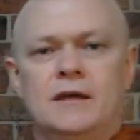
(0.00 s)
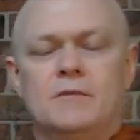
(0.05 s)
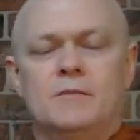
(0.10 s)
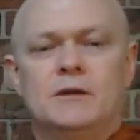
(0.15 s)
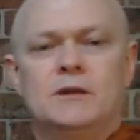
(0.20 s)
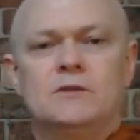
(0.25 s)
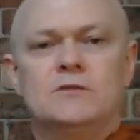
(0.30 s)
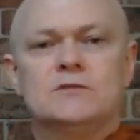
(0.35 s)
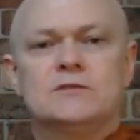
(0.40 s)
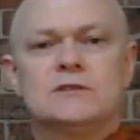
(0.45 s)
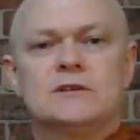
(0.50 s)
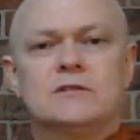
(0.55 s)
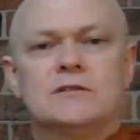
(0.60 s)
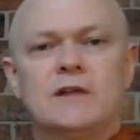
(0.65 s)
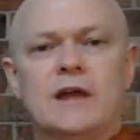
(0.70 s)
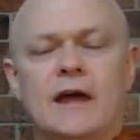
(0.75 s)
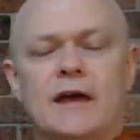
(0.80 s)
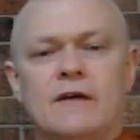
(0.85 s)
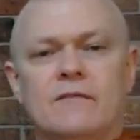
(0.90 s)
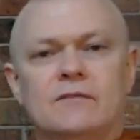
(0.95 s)
I mean, you still
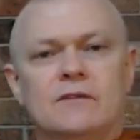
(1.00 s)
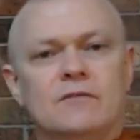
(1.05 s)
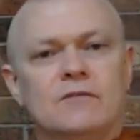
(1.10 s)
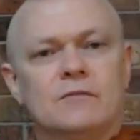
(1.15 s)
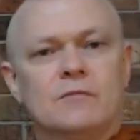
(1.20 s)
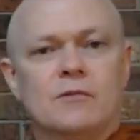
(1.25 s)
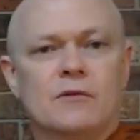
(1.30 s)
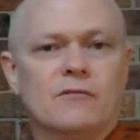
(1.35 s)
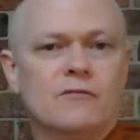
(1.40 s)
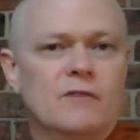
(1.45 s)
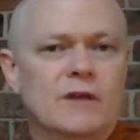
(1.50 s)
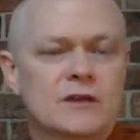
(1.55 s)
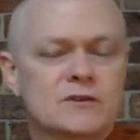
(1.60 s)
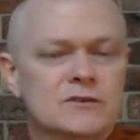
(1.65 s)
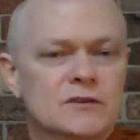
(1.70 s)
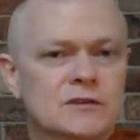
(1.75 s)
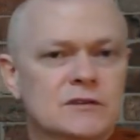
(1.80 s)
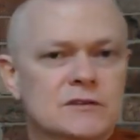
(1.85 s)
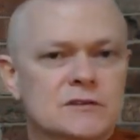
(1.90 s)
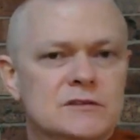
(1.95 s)
have different
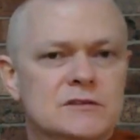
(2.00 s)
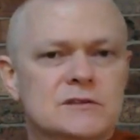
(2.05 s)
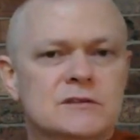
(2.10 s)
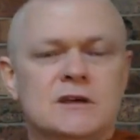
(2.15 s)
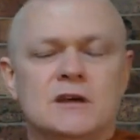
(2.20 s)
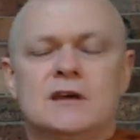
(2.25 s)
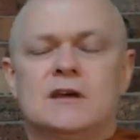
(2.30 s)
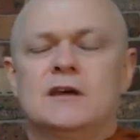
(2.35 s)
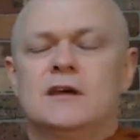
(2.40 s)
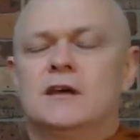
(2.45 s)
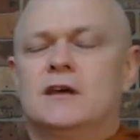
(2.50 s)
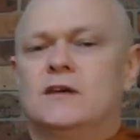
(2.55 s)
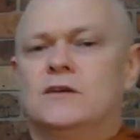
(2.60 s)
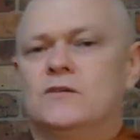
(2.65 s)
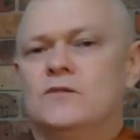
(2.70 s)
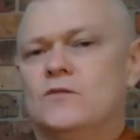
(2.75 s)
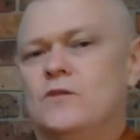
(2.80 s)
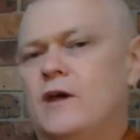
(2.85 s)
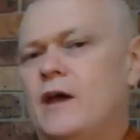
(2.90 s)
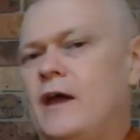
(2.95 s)
professions.
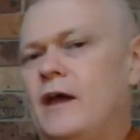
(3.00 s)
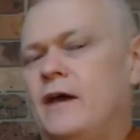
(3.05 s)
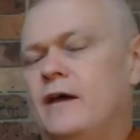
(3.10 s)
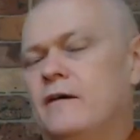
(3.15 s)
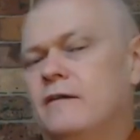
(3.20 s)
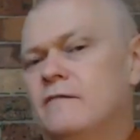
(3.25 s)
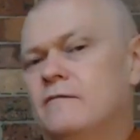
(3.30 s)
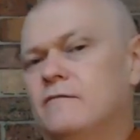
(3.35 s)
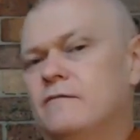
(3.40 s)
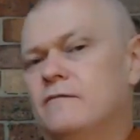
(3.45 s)
You have